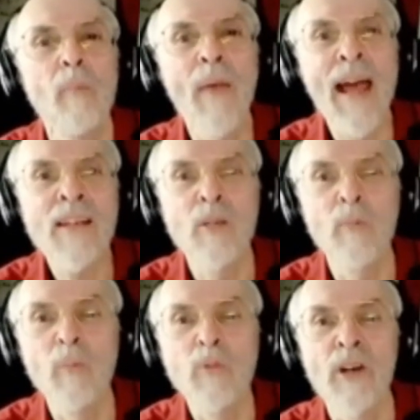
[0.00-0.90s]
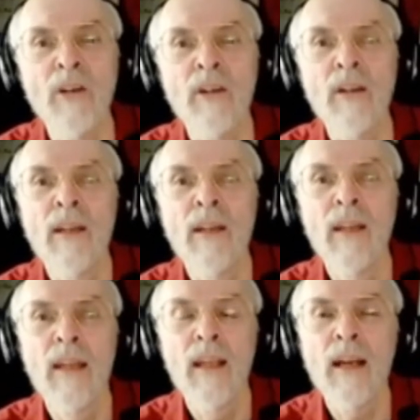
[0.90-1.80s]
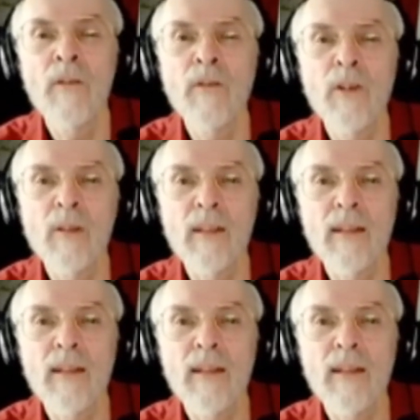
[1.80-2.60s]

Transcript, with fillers: maximum circle. And if you'll